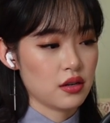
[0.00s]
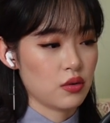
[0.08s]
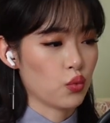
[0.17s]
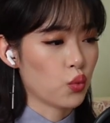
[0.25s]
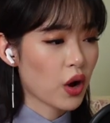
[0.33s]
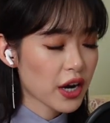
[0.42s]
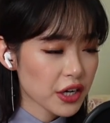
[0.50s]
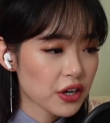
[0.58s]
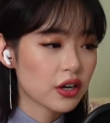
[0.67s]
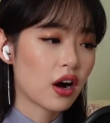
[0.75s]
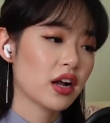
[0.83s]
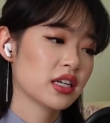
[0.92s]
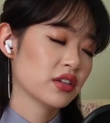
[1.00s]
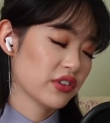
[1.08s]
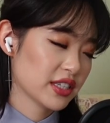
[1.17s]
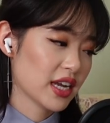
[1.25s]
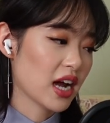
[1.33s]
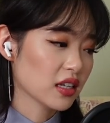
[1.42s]
what your
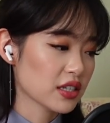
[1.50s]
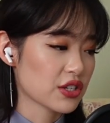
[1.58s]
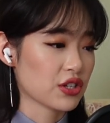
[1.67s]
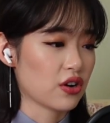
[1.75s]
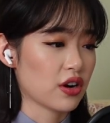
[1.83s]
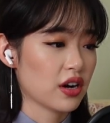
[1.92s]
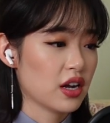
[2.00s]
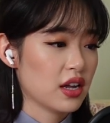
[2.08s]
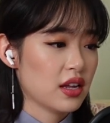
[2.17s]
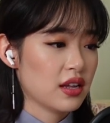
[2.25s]
God-given talents are,